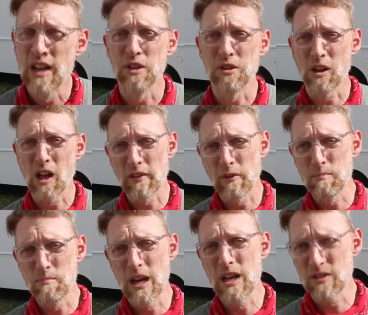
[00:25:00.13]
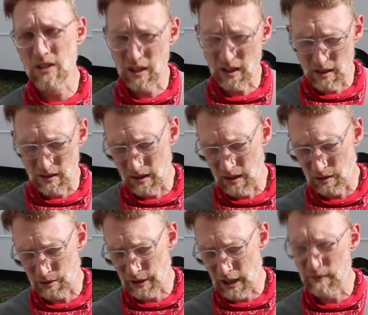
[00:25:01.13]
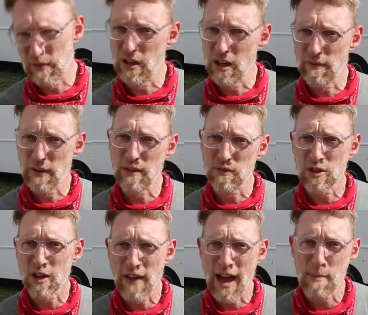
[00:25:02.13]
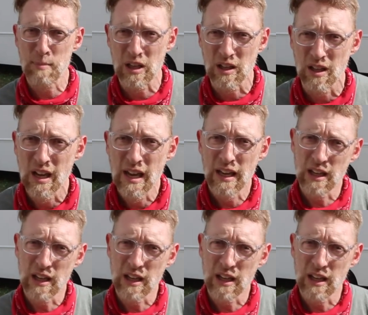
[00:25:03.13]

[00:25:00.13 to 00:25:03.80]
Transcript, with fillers: there's a lot of amazing and creative and innovative stuff happening